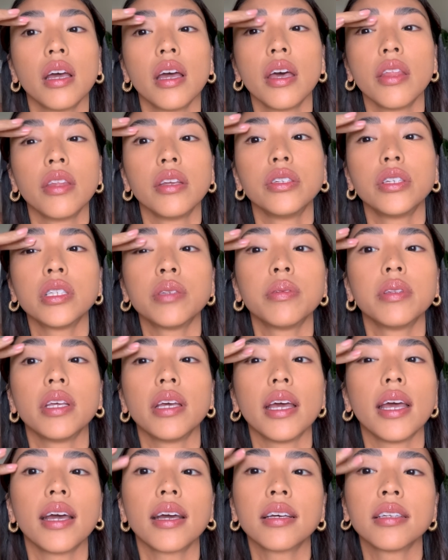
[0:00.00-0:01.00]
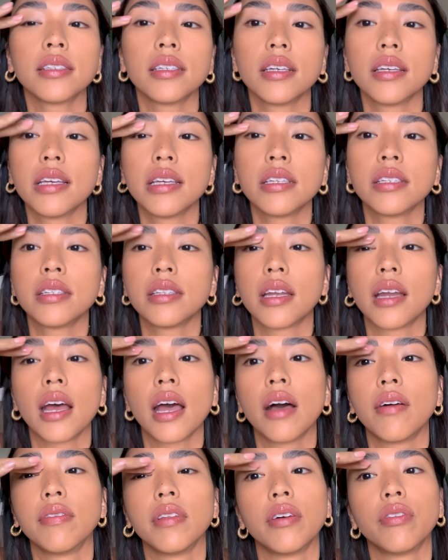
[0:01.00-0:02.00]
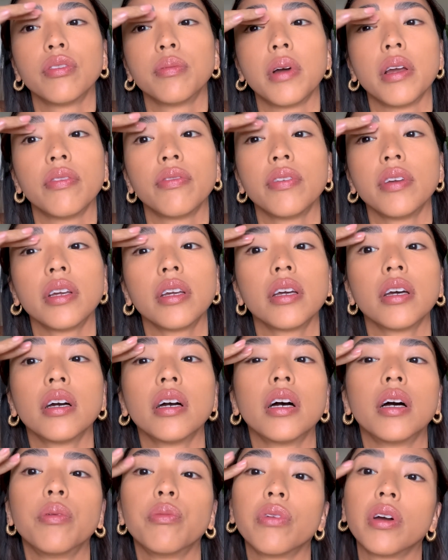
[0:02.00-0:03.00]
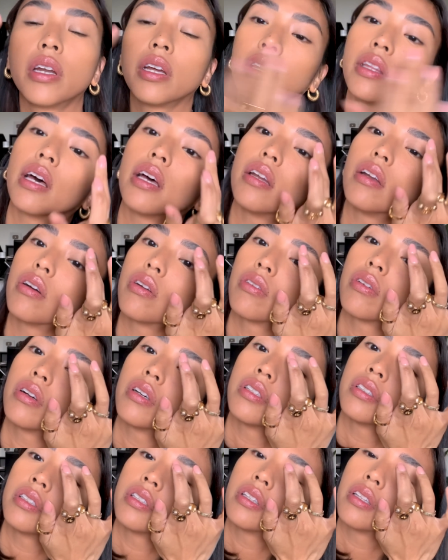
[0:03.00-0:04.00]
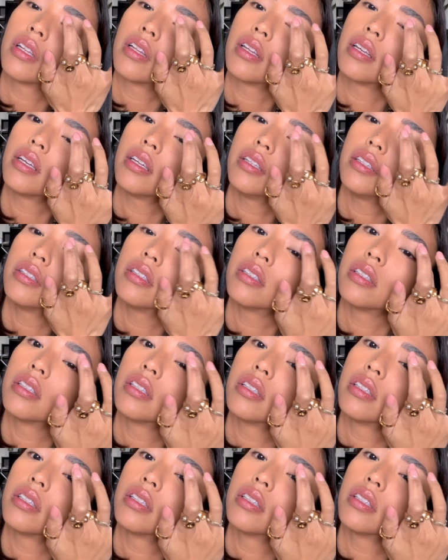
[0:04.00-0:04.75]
And then just with the excess that I have left on my finger, I'm running that across the lids.